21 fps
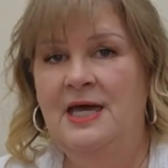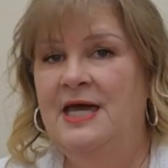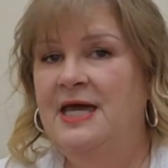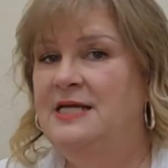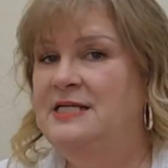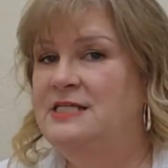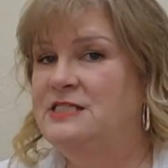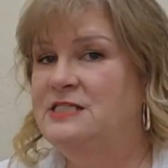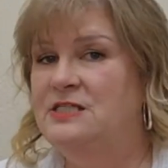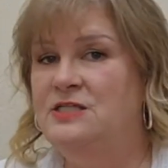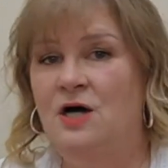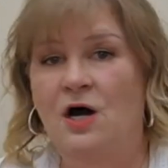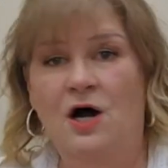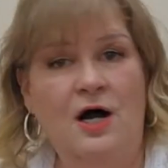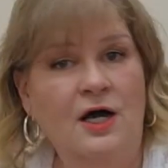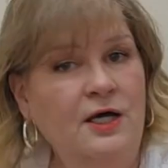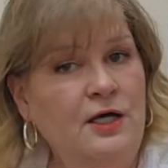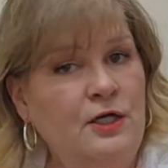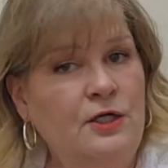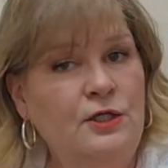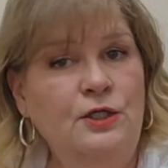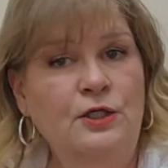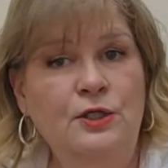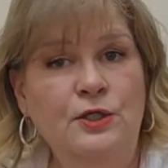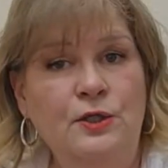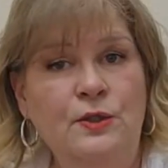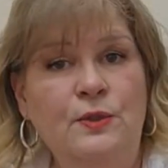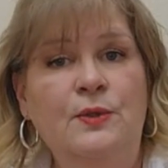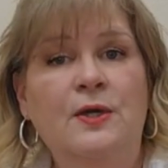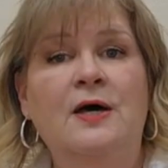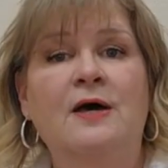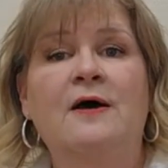It does not
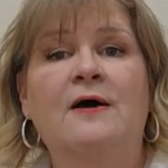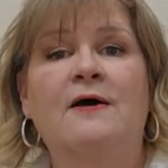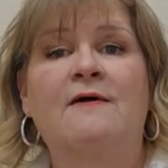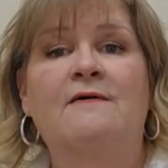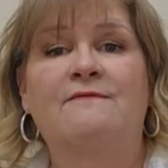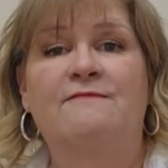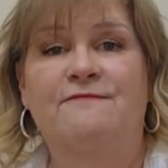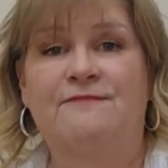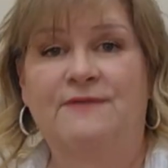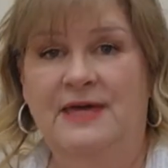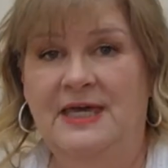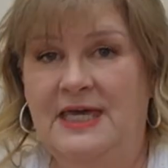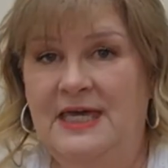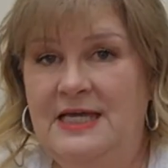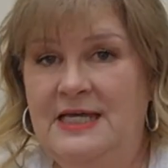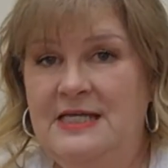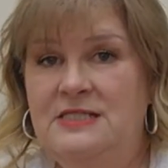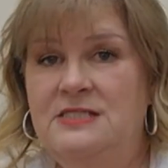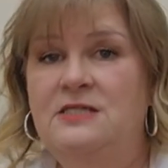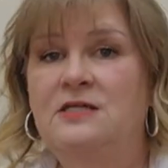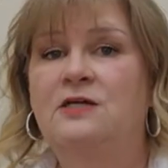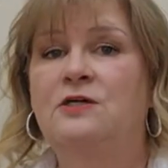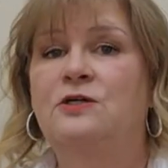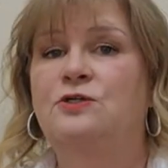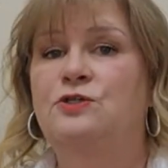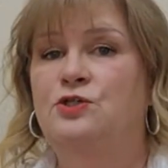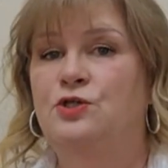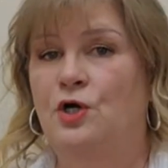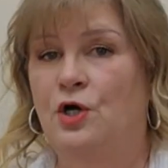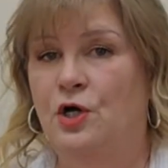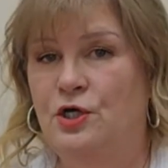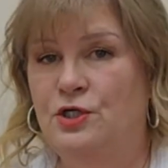include fees,
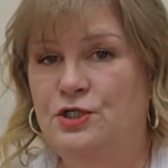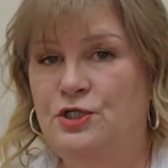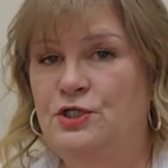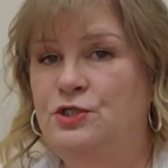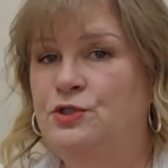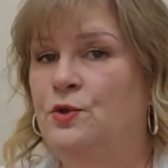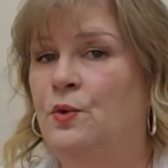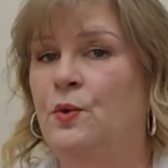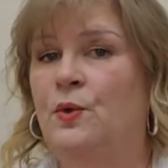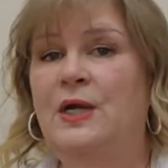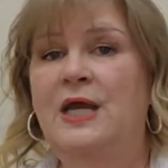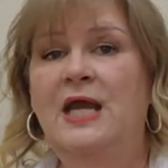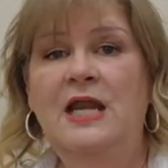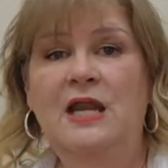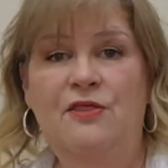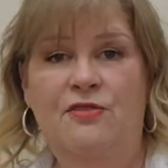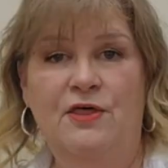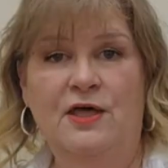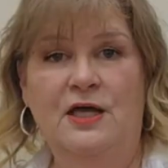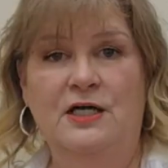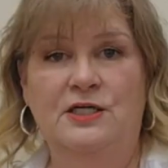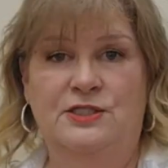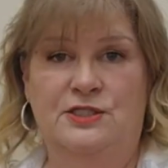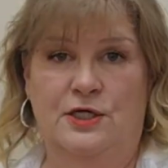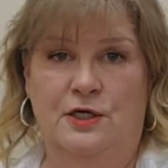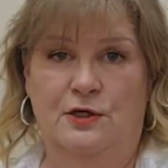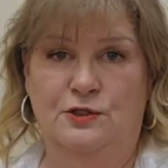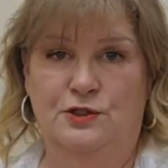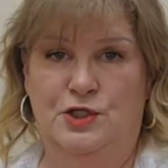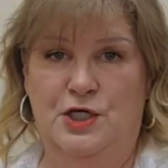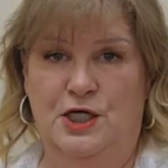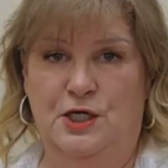charges, or anything
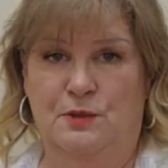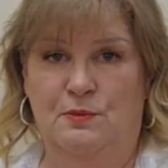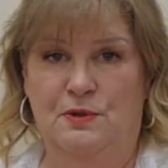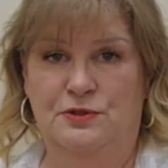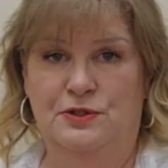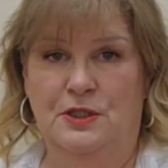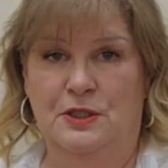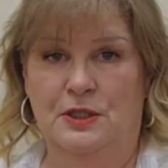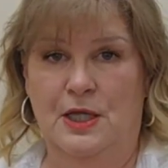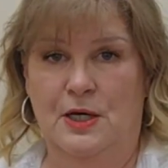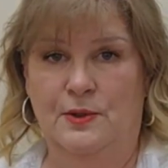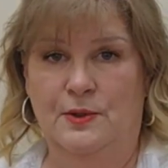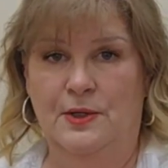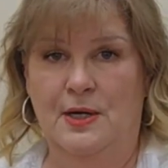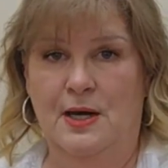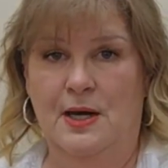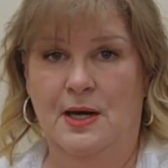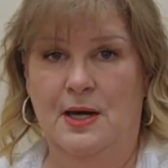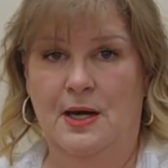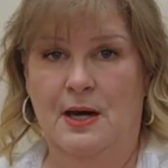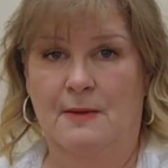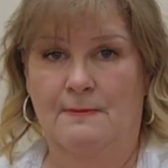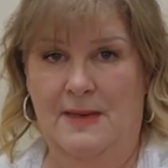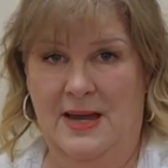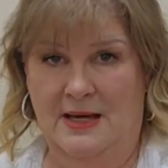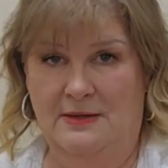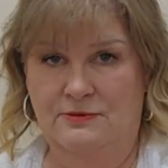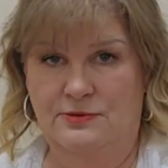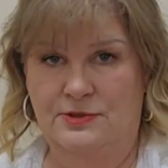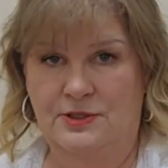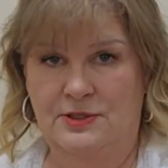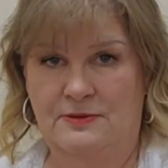associated with the loan
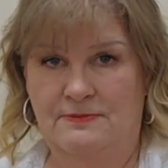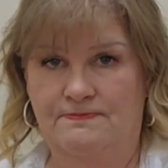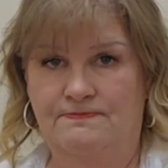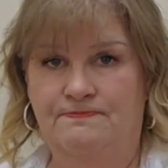amount.